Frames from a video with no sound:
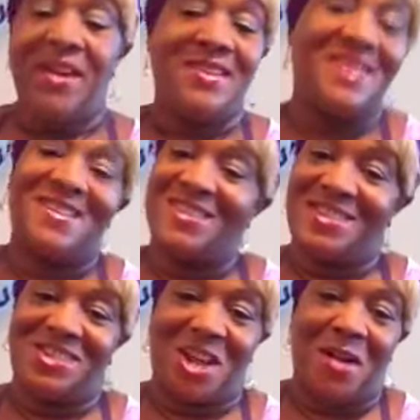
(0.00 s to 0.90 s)
you're not gonna get
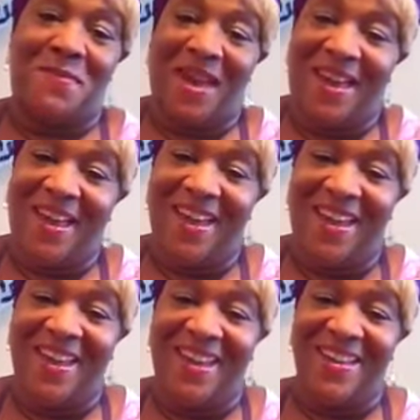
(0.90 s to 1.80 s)
your job.
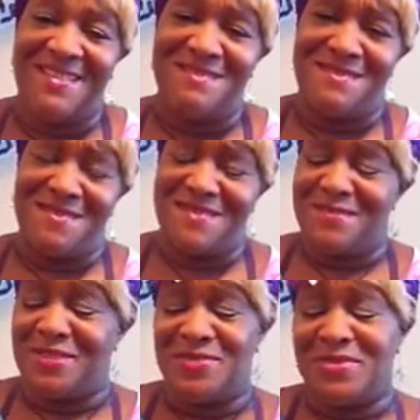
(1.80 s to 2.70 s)

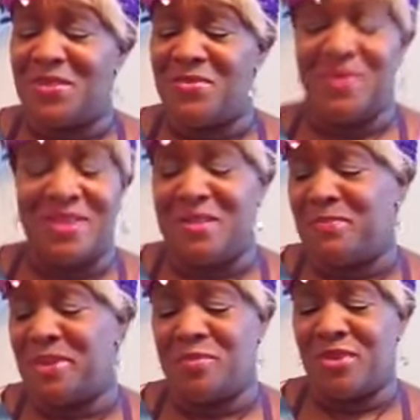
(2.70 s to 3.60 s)
Oh, you don't win the
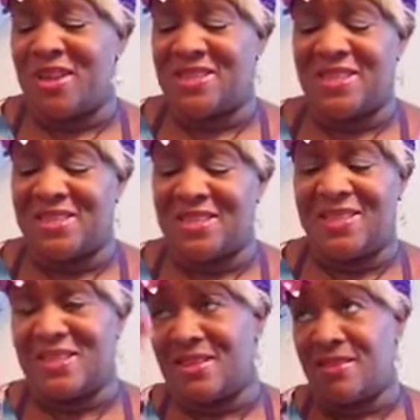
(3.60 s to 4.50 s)
appeal
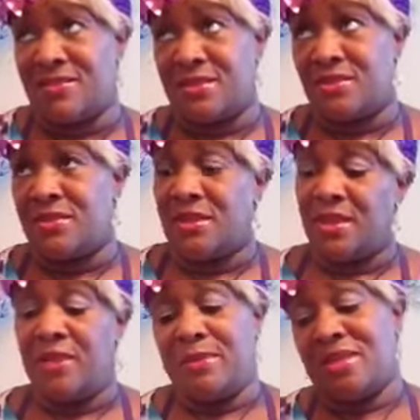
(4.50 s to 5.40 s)
processes, and I don't know
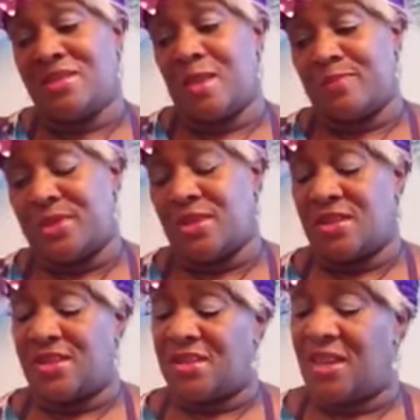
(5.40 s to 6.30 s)
how many steps it's
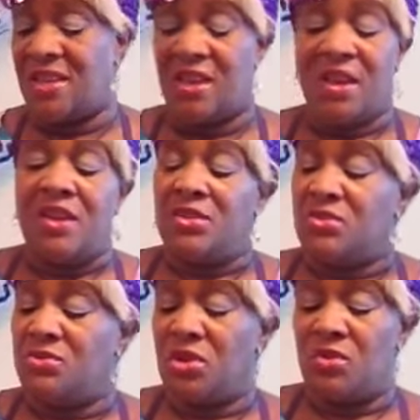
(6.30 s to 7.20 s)
gonna take.
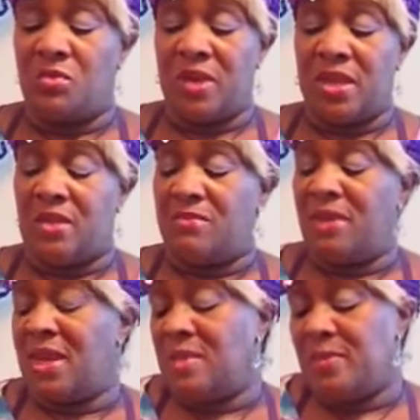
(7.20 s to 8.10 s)
You don't win it.
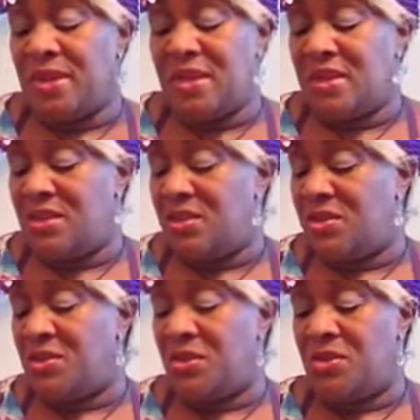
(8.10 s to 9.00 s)
Maybe,
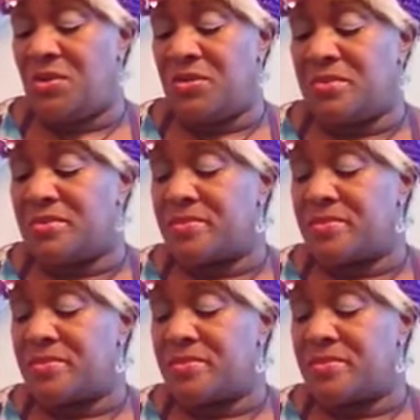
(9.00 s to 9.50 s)
you know,